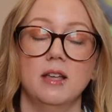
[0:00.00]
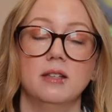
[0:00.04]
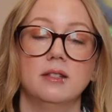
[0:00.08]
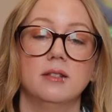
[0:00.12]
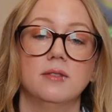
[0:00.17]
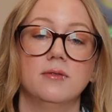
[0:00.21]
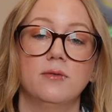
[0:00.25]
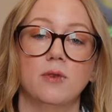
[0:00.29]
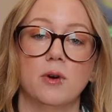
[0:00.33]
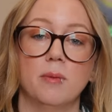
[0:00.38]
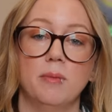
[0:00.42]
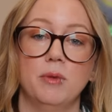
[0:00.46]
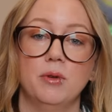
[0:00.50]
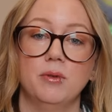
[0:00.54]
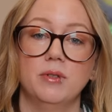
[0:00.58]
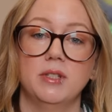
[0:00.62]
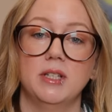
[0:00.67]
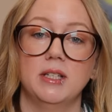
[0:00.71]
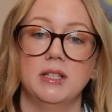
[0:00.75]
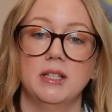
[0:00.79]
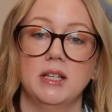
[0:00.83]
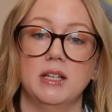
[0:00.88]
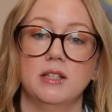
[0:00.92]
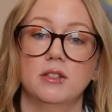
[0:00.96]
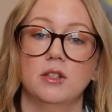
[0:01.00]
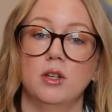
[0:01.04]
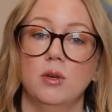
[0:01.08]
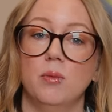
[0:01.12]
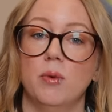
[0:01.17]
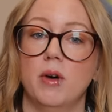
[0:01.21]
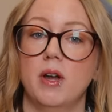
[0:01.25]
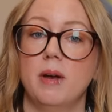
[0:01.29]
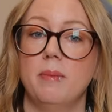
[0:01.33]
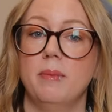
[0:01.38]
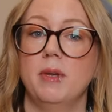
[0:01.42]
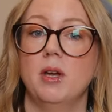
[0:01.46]
case of Formoonsa disc, you
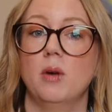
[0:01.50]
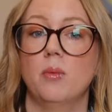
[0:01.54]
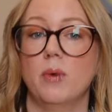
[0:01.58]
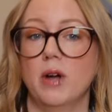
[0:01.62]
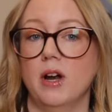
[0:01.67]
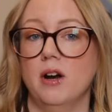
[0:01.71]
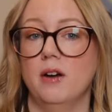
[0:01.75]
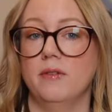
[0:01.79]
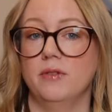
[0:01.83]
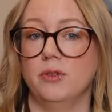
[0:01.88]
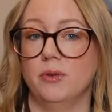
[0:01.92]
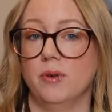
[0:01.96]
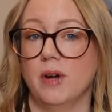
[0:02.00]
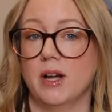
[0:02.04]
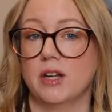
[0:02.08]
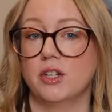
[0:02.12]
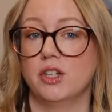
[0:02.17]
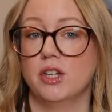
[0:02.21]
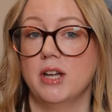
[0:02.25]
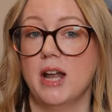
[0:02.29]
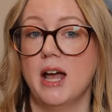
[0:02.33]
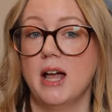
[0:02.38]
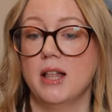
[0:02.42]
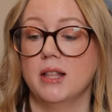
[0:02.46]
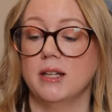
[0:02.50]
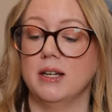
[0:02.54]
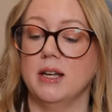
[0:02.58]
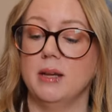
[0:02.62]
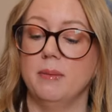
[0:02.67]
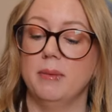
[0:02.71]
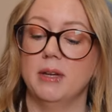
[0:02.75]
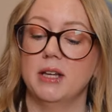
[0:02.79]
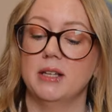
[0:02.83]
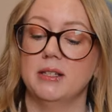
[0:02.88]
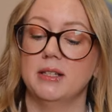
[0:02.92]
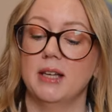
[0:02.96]
want to be aware of directionality
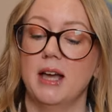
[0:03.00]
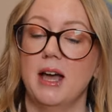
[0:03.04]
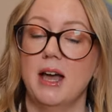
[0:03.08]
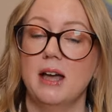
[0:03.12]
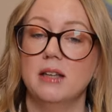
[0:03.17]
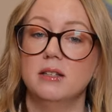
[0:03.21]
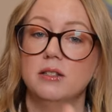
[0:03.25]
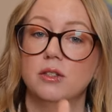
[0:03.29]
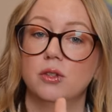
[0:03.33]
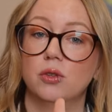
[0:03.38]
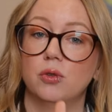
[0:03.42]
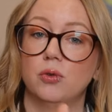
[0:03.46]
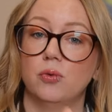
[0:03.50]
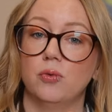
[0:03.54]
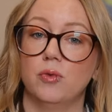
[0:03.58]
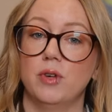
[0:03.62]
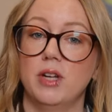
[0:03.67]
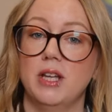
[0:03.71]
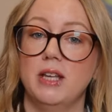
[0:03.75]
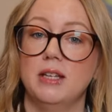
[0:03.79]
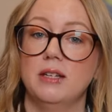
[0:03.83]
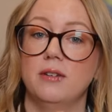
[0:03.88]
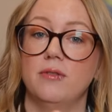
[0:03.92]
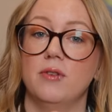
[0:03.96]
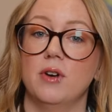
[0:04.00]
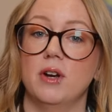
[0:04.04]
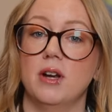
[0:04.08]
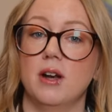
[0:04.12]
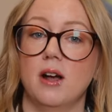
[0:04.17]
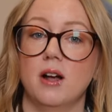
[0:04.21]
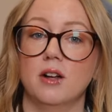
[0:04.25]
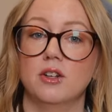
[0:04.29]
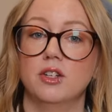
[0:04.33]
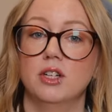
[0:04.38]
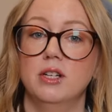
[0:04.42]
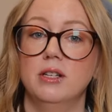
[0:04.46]
because it has three different
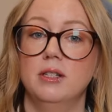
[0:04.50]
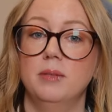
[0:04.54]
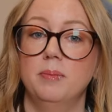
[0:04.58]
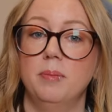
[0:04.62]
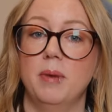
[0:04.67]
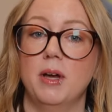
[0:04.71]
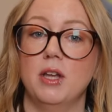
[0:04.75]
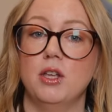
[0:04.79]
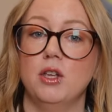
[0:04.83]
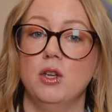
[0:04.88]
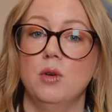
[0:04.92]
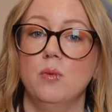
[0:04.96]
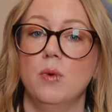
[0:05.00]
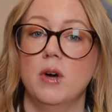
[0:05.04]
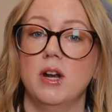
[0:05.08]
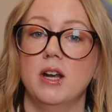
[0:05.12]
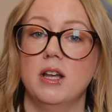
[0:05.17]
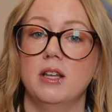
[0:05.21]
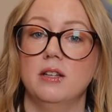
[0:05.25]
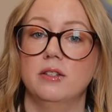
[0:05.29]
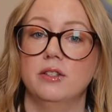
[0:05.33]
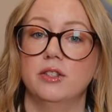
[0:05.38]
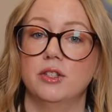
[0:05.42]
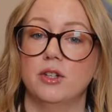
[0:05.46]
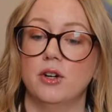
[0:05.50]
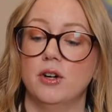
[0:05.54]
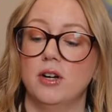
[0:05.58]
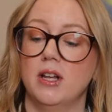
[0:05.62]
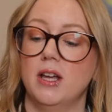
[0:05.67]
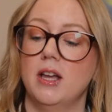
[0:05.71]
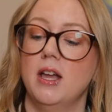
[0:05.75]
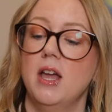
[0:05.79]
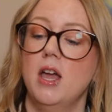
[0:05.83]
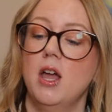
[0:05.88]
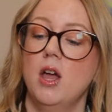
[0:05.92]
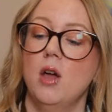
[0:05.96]
notches, but you want to insert
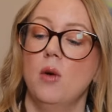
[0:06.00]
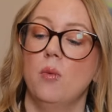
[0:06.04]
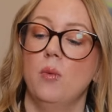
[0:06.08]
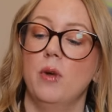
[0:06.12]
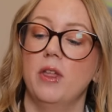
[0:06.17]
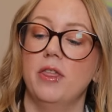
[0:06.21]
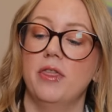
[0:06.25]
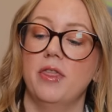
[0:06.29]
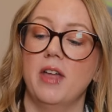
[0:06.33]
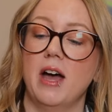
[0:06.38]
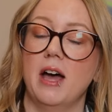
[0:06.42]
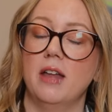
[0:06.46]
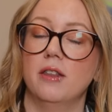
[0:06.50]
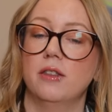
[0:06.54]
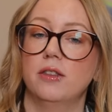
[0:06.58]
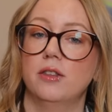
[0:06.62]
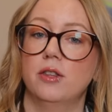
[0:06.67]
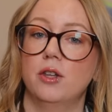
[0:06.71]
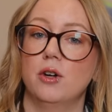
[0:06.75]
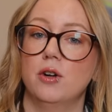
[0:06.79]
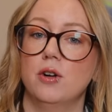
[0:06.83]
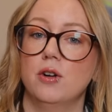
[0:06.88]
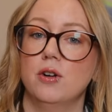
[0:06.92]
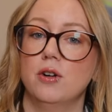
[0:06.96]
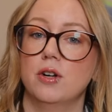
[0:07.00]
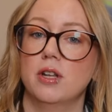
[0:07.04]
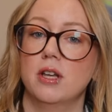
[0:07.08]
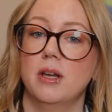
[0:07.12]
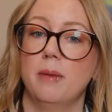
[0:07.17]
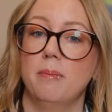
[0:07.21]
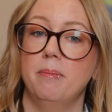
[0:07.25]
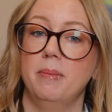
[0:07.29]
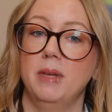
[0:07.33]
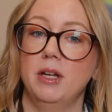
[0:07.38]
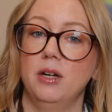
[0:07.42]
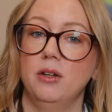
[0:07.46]
it with that third
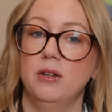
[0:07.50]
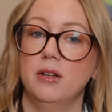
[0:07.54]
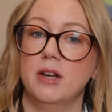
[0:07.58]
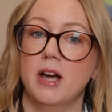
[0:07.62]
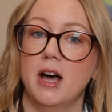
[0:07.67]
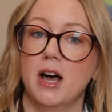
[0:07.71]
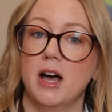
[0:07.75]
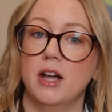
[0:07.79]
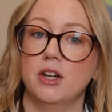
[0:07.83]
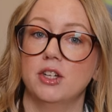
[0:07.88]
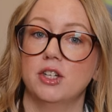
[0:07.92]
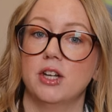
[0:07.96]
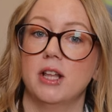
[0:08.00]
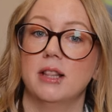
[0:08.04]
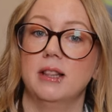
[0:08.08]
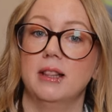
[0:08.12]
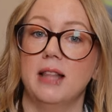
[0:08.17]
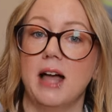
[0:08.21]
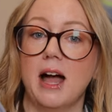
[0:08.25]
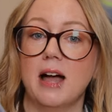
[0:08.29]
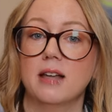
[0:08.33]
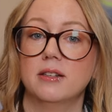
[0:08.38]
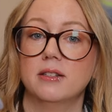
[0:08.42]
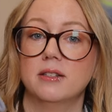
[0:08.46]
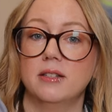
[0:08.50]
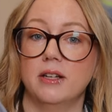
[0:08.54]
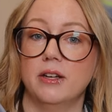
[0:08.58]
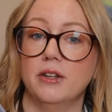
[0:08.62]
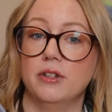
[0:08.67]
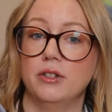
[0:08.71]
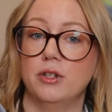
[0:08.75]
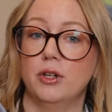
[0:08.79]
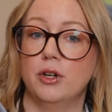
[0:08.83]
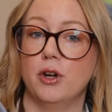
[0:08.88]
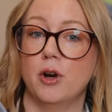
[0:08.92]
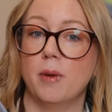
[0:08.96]
middle notch last to
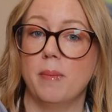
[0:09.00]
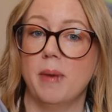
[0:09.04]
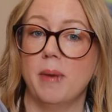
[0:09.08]
enter your